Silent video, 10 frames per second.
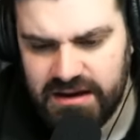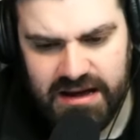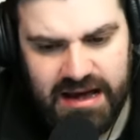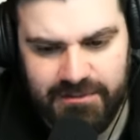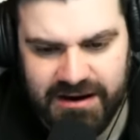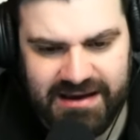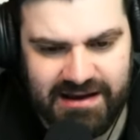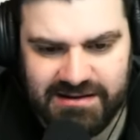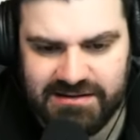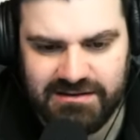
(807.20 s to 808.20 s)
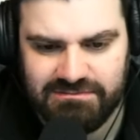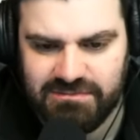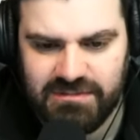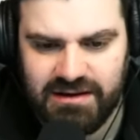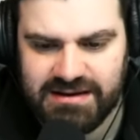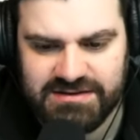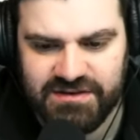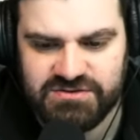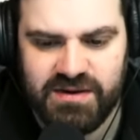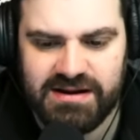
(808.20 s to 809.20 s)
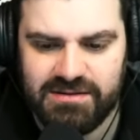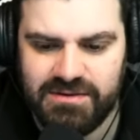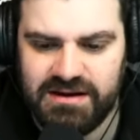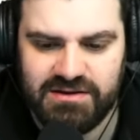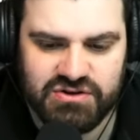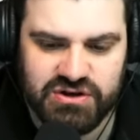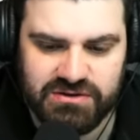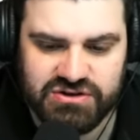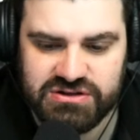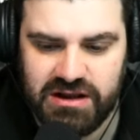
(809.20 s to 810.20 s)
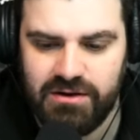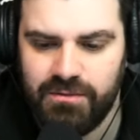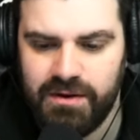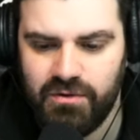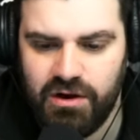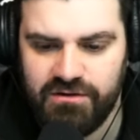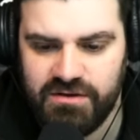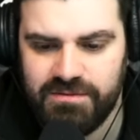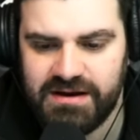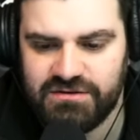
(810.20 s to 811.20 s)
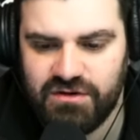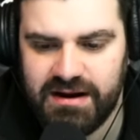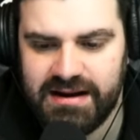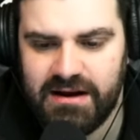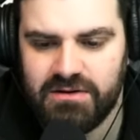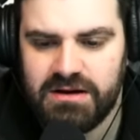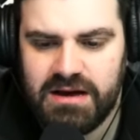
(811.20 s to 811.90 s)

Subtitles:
and my calendar, as I've explained at the beginning of the show, is just a little bit all over the place right now.